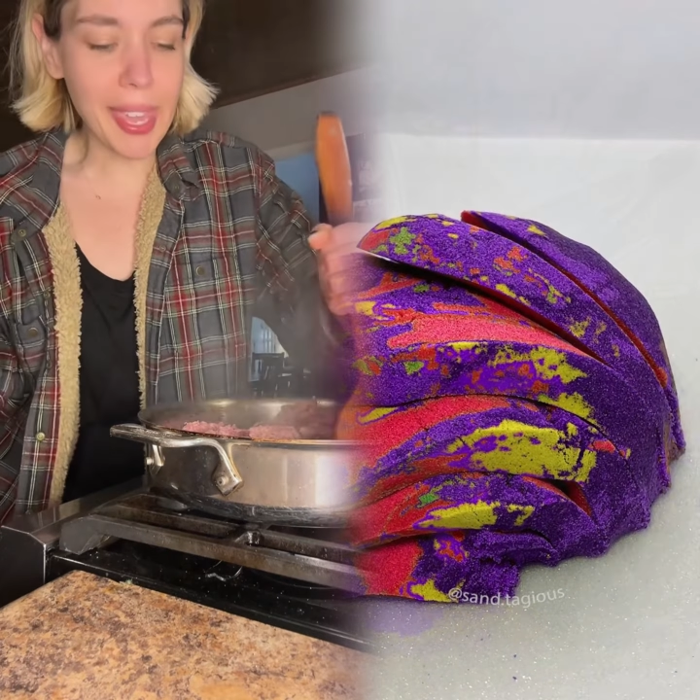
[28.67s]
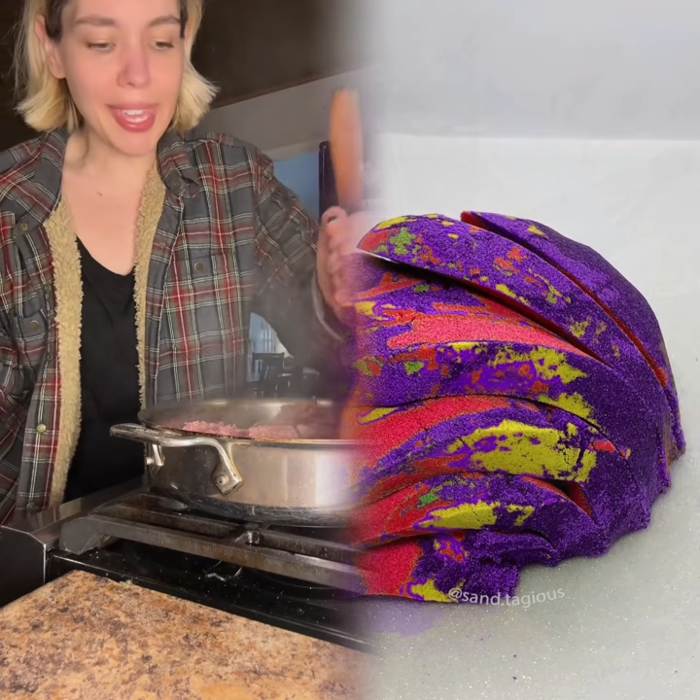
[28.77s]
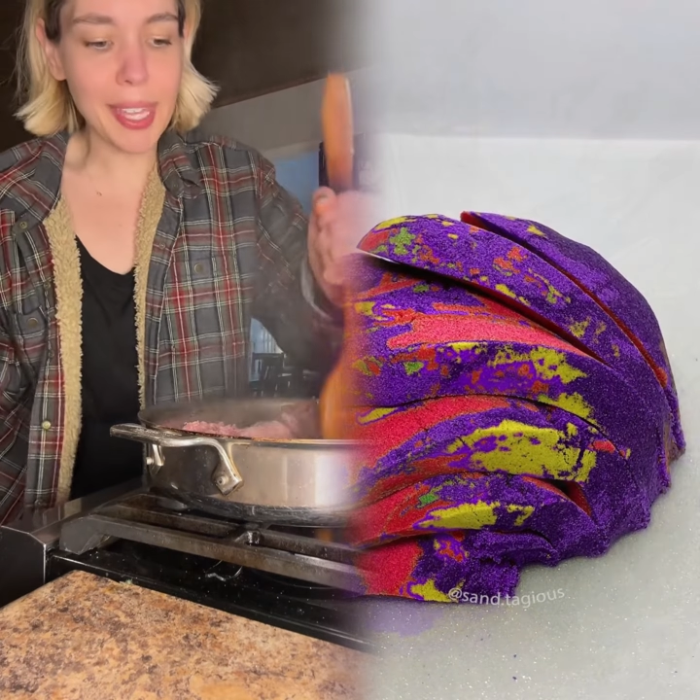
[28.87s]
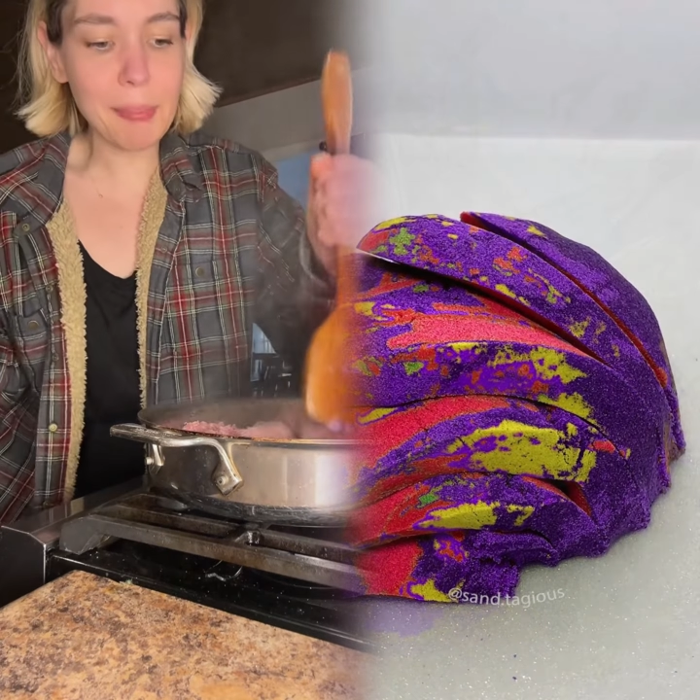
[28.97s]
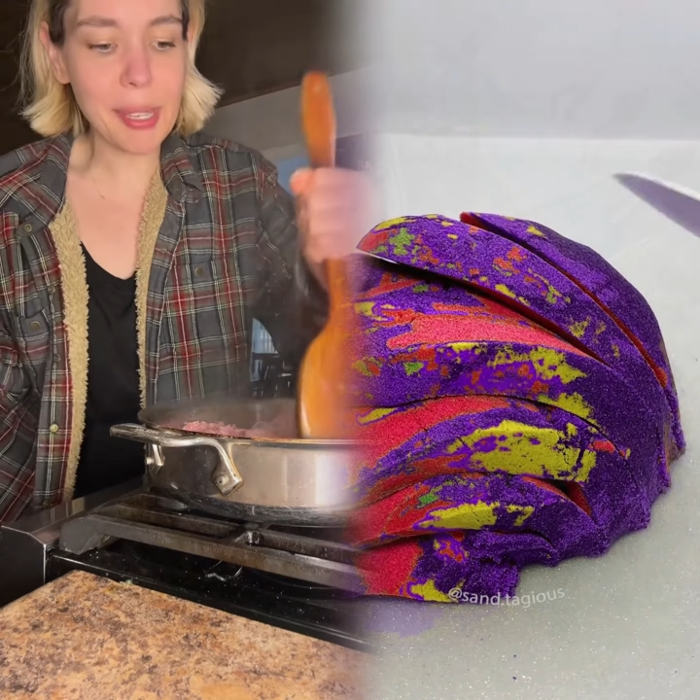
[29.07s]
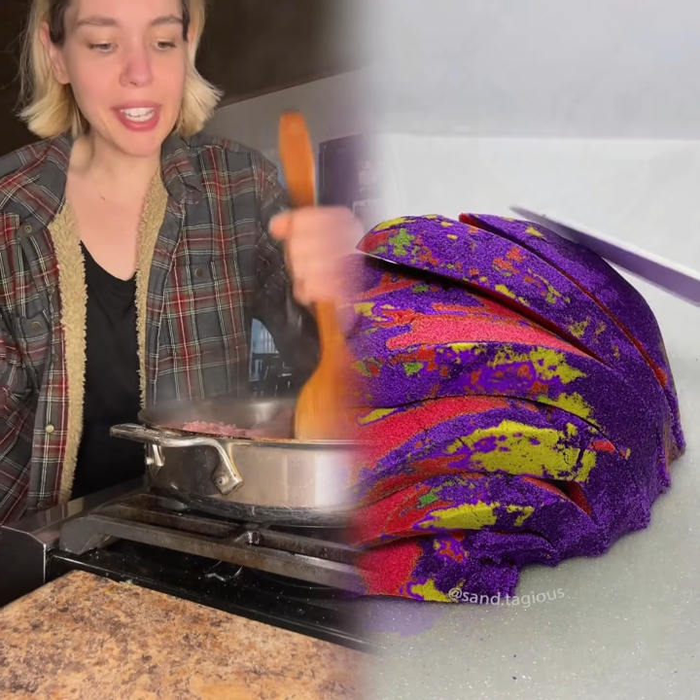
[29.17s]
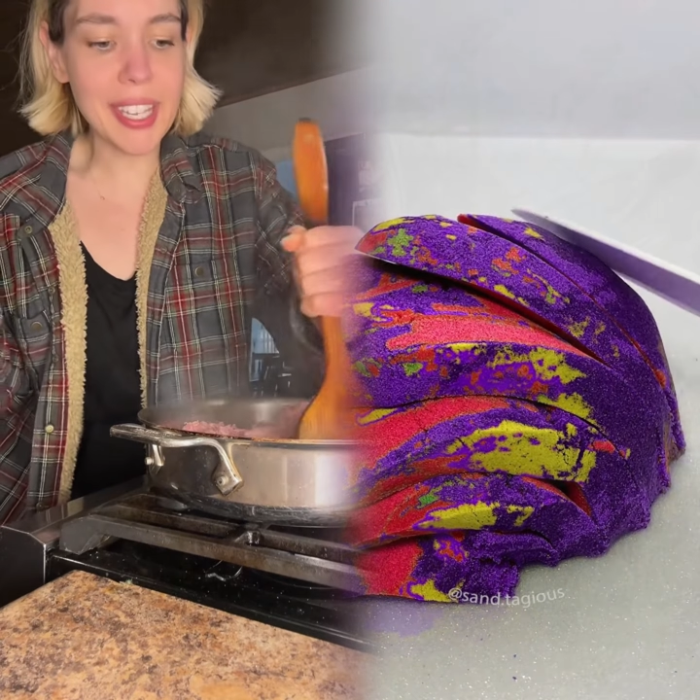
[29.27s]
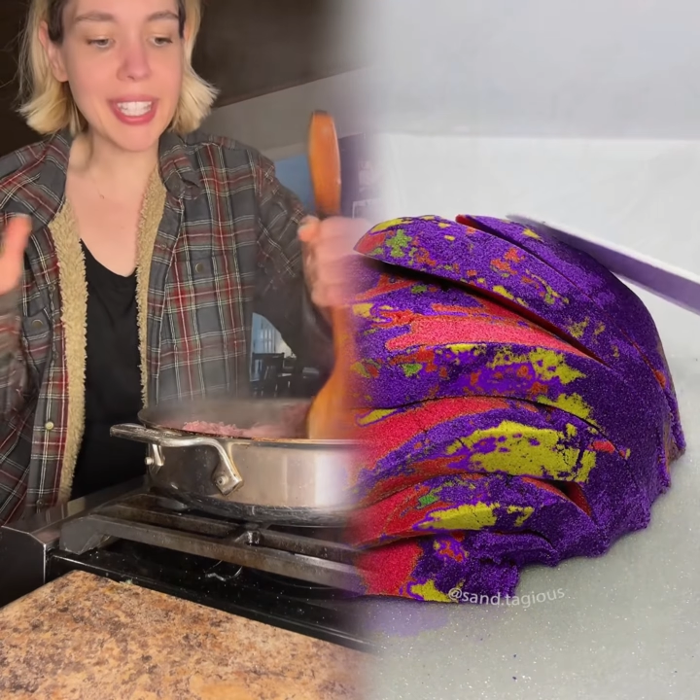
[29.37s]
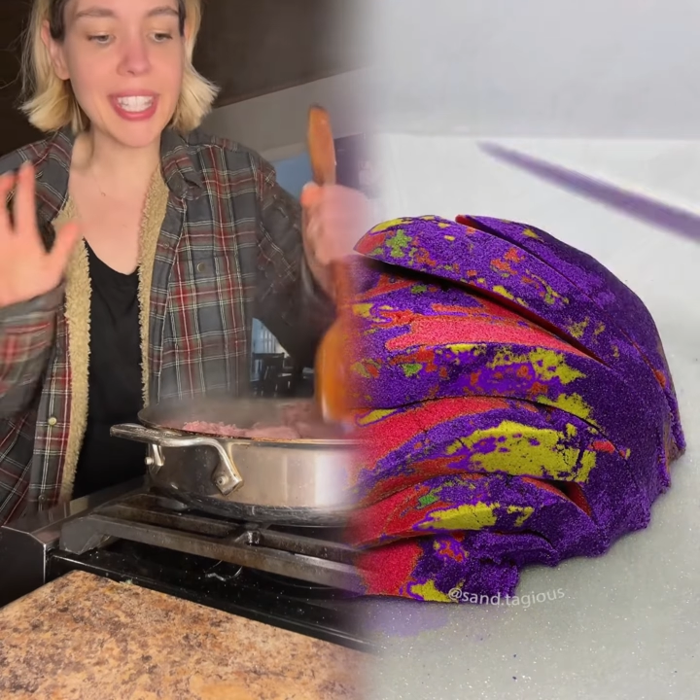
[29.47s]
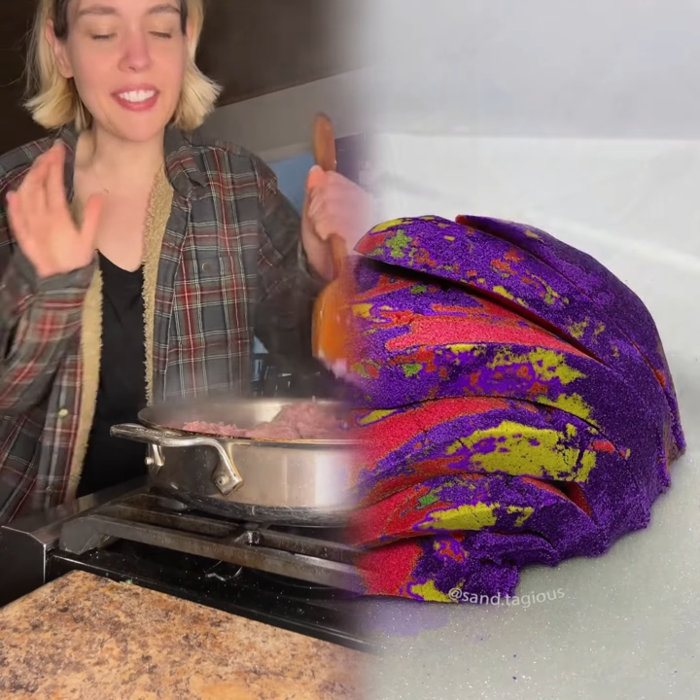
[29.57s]
pan
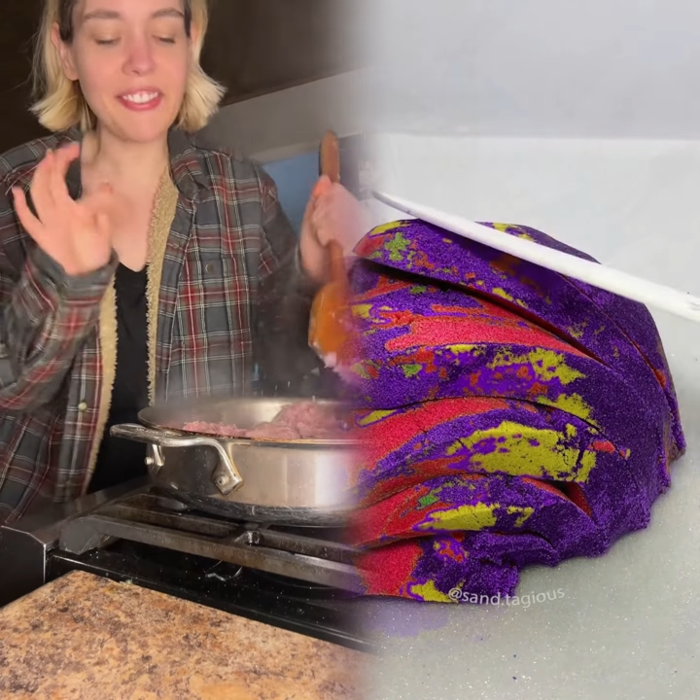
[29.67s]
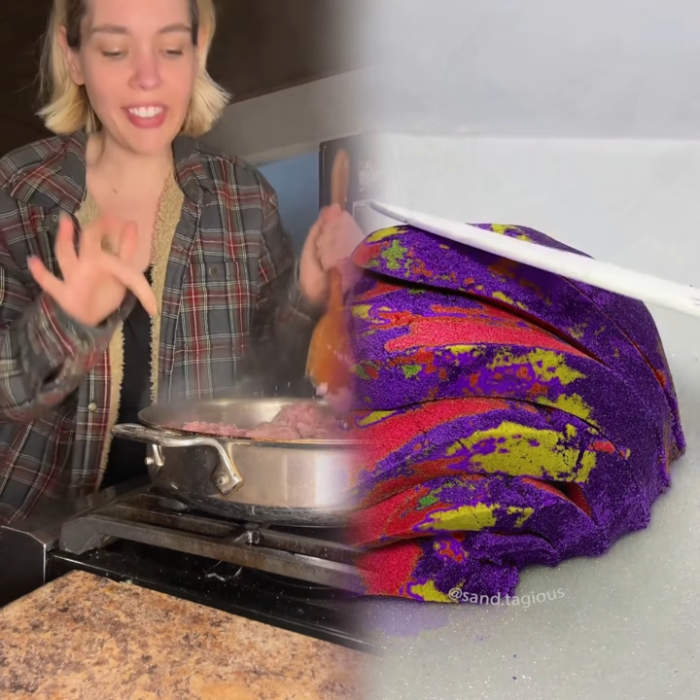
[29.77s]
because the